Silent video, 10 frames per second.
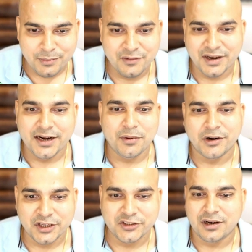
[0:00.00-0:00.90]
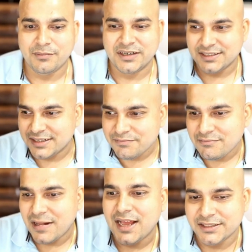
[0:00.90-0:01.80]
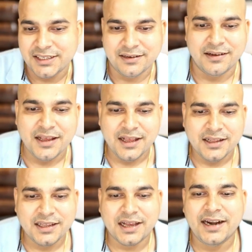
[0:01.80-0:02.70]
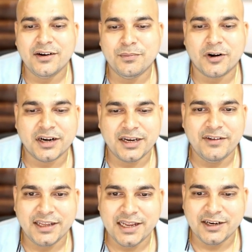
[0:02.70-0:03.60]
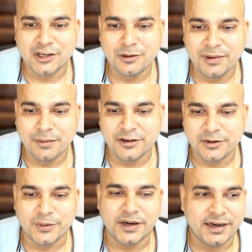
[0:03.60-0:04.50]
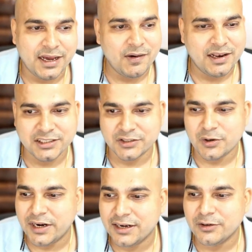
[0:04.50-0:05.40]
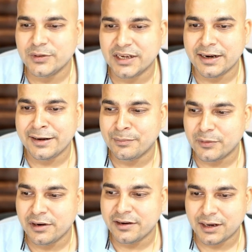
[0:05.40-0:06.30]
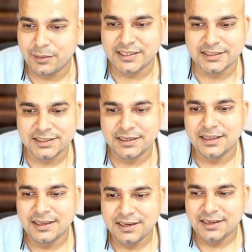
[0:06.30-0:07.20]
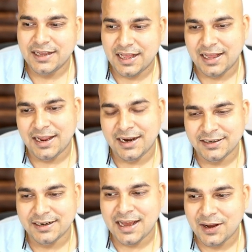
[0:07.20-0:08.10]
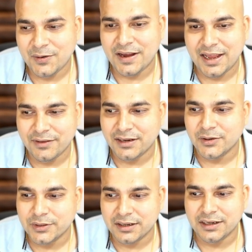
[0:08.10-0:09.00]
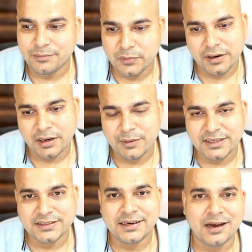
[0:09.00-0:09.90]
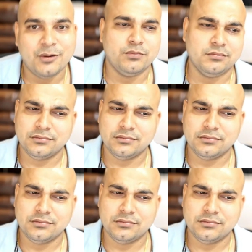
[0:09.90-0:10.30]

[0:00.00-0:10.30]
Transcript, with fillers: will be worried about your job but just imagine the kind of productivity that you will be able to do it now i'll just go ahead and do the create pull request and now i will do the pull request now